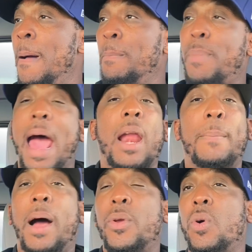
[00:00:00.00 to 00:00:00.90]
bad
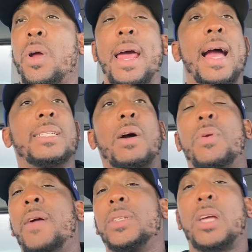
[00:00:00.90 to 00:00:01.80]
about DoorDash. I will
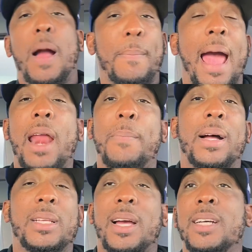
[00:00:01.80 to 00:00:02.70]
never talk bad
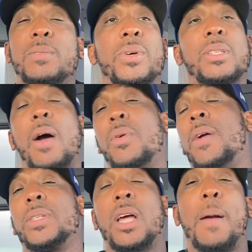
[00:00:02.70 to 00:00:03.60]
about the customers, and I will
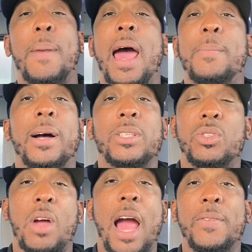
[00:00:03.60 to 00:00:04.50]
never talk bad about the
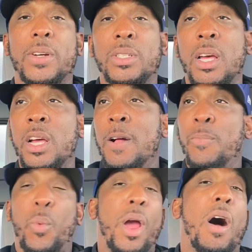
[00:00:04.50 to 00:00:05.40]
drivers.
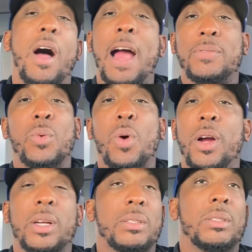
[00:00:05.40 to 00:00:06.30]
We all have to
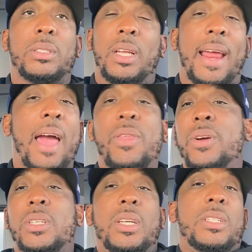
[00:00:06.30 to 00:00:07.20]
work
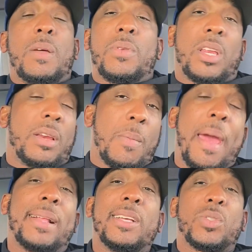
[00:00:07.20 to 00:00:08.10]
together to
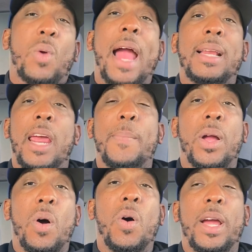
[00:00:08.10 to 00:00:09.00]
make this right and keep it
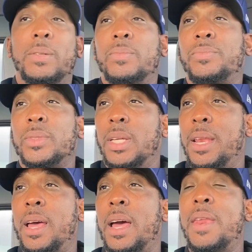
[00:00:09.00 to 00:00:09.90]
going,
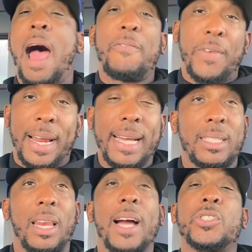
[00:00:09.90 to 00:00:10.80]
and not forget
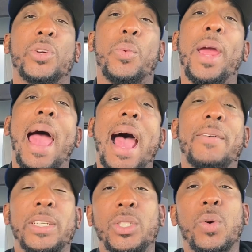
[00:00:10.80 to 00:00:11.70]
the luxury we
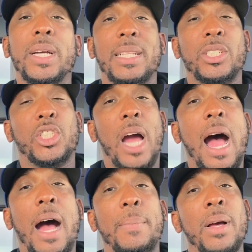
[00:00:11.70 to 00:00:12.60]
have in doing this
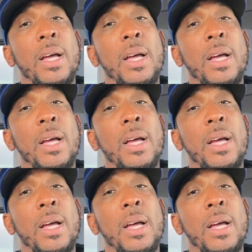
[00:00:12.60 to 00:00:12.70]
job,